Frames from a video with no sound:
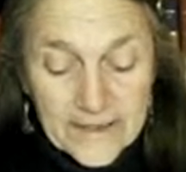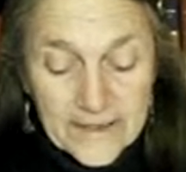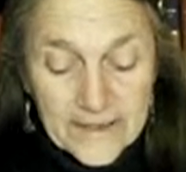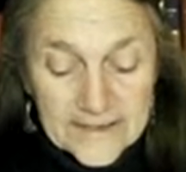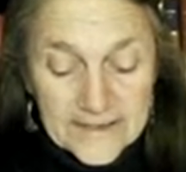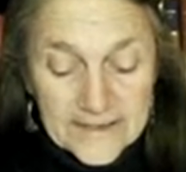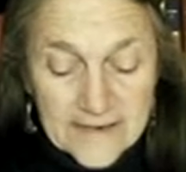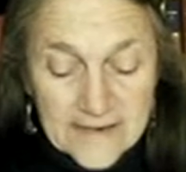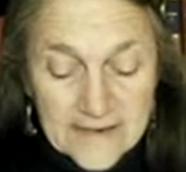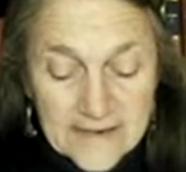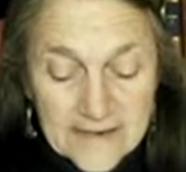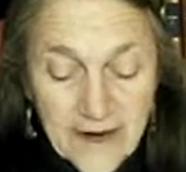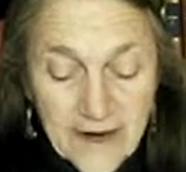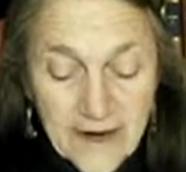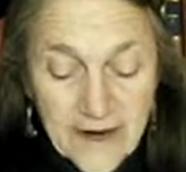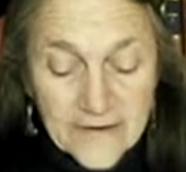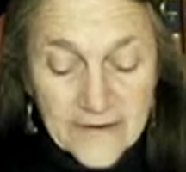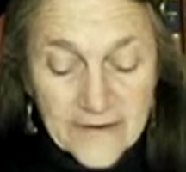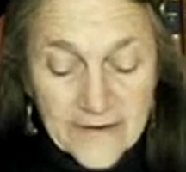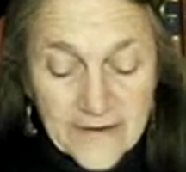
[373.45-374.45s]
is to
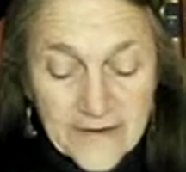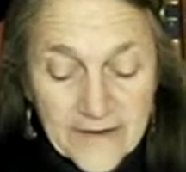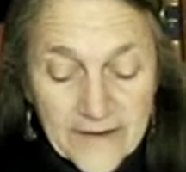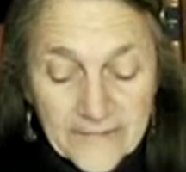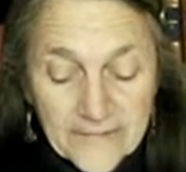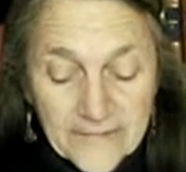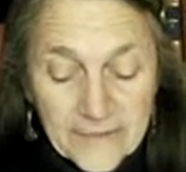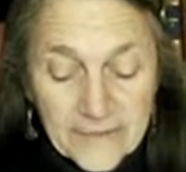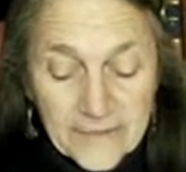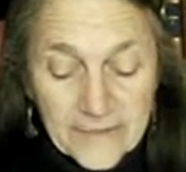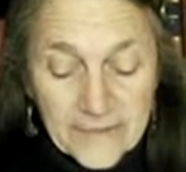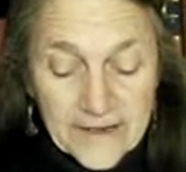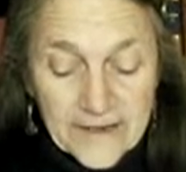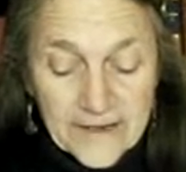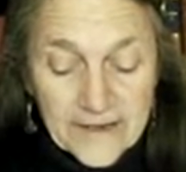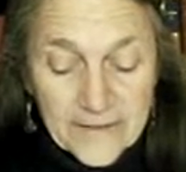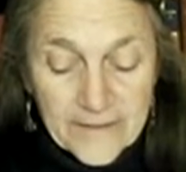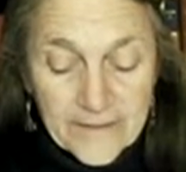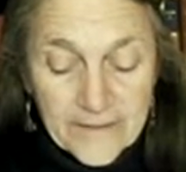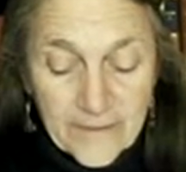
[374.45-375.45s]
honor them for
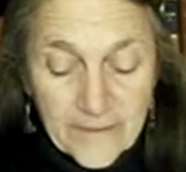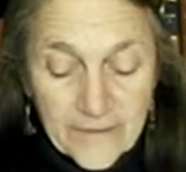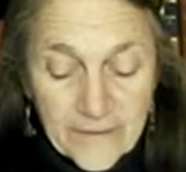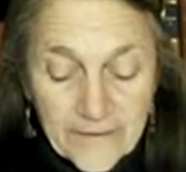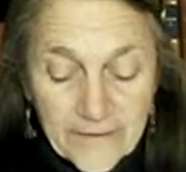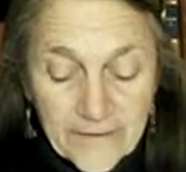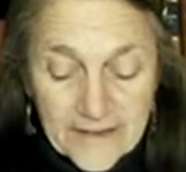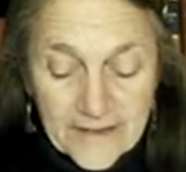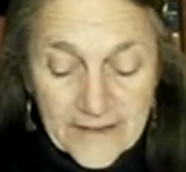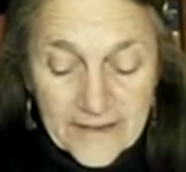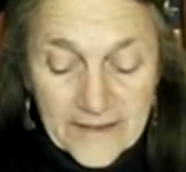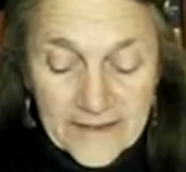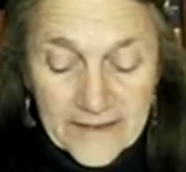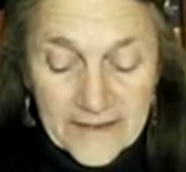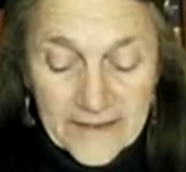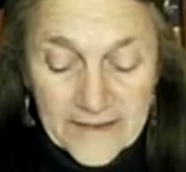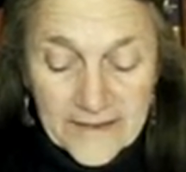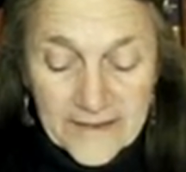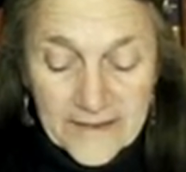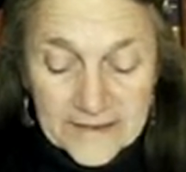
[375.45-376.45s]
becoming wealthy
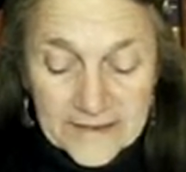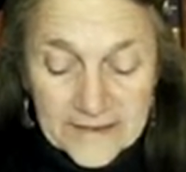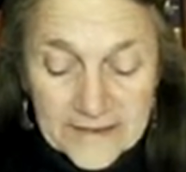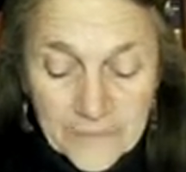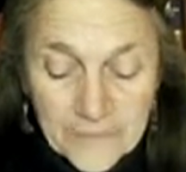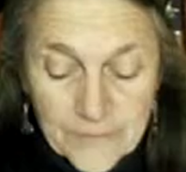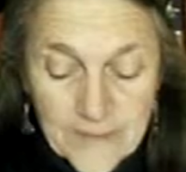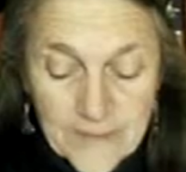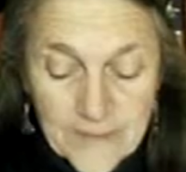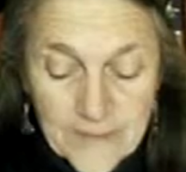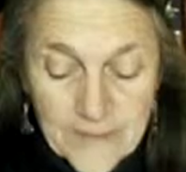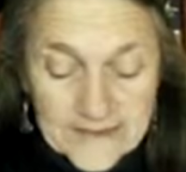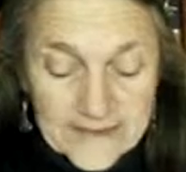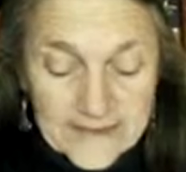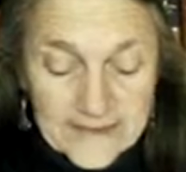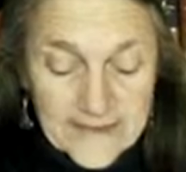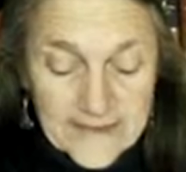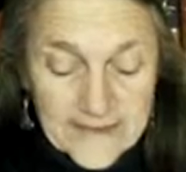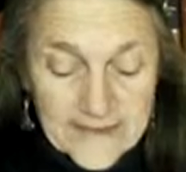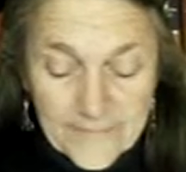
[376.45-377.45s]
and to promise
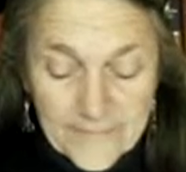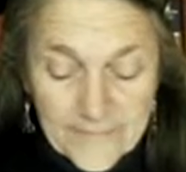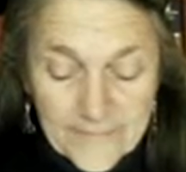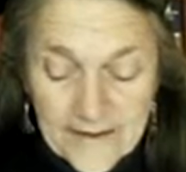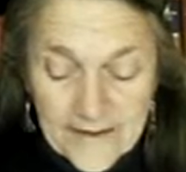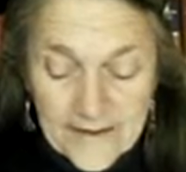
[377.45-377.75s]
them